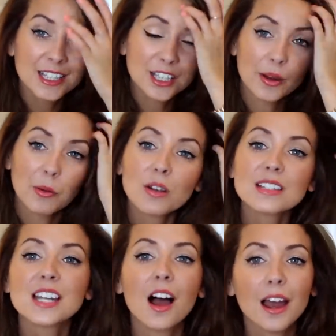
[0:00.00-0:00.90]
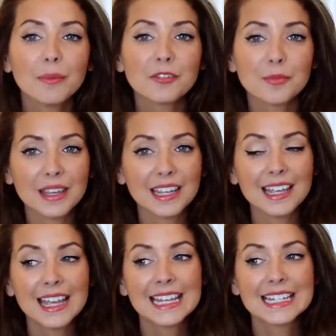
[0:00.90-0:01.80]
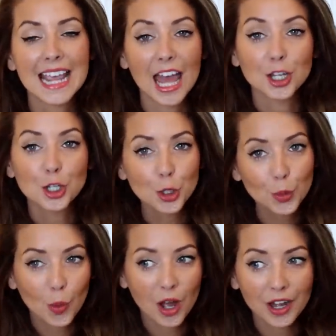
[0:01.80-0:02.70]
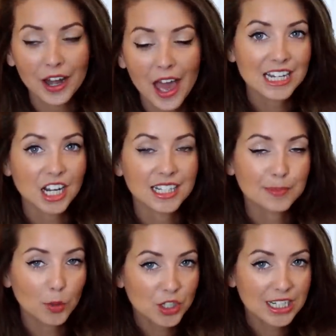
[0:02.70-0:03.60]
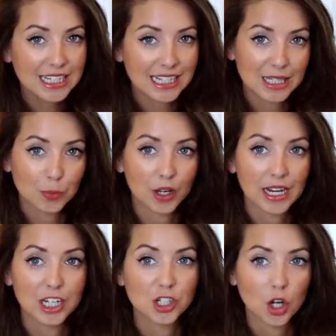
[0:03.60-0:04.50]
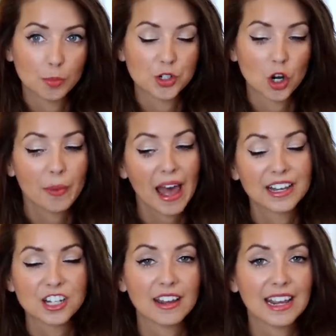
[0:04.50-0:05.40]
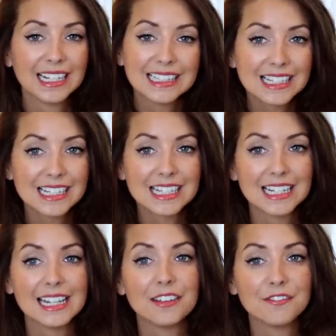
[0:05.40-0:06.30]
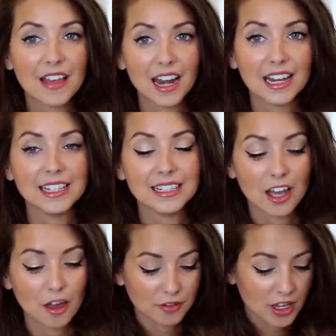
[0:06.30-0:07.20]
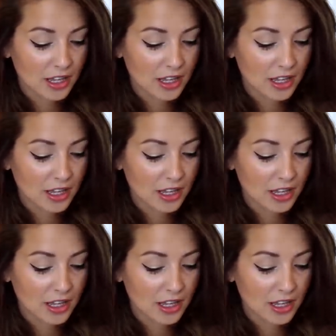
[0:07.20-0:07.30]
So it was time for me to get a new one and I spotted this one in Topshop and I instantly fell in love.